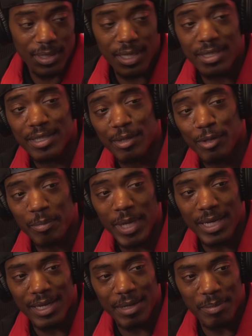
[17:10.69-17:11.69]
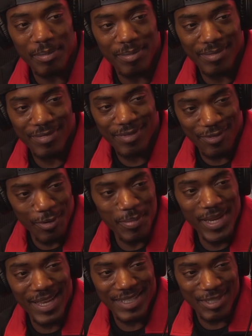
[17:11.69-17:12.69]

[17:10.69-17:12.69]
they're still the man them from there.